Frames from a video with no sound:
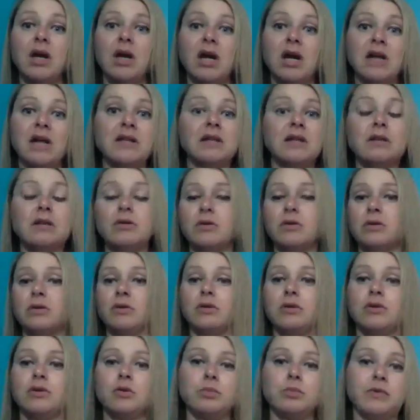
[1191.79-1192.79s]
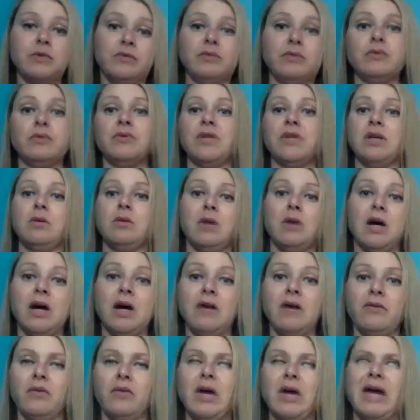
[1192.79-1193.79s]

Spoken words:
And then there's those superfoods that you have.